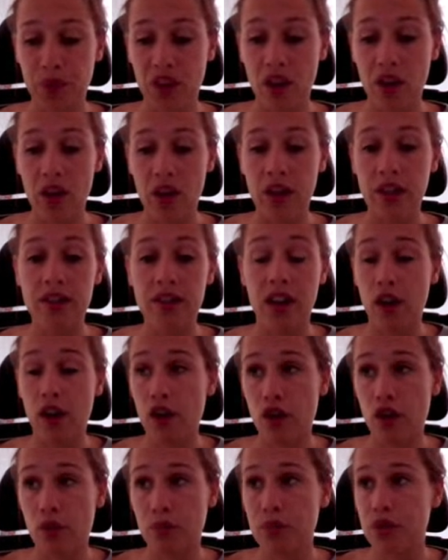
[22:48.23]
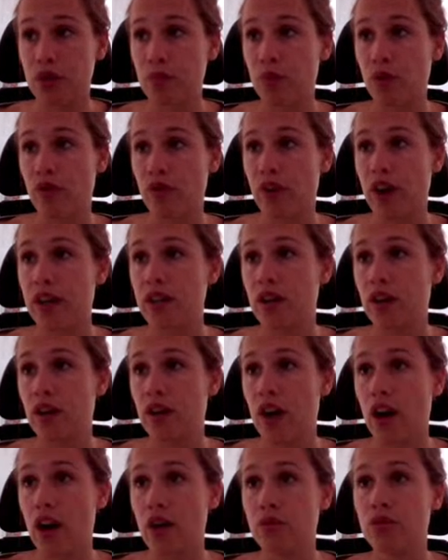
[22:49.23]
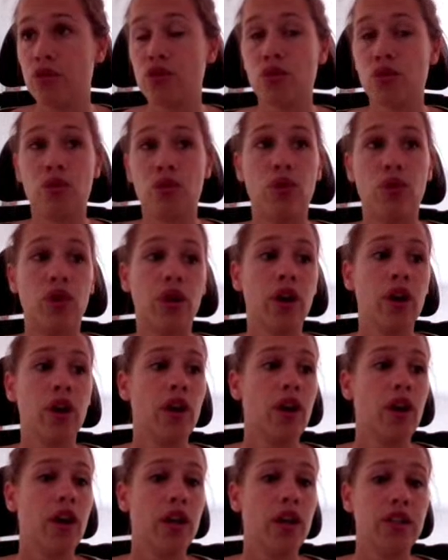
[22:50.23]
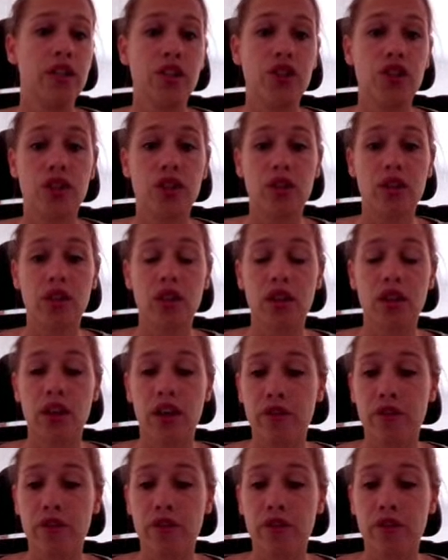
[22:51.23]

telecoms provider account or an additional